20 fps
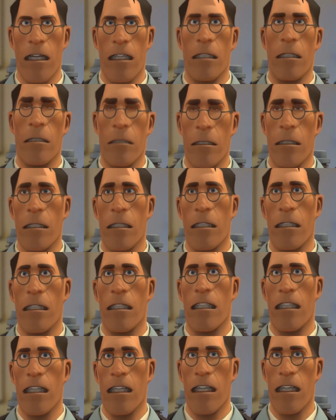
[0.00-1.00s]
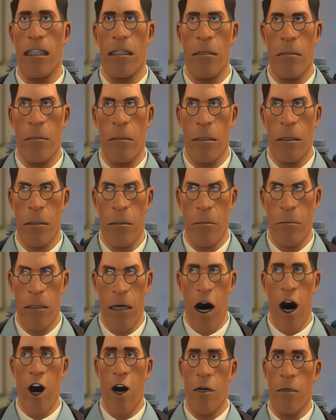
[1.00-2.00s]
please answer
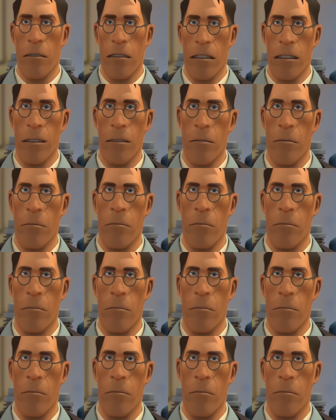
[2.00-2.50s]
honestly.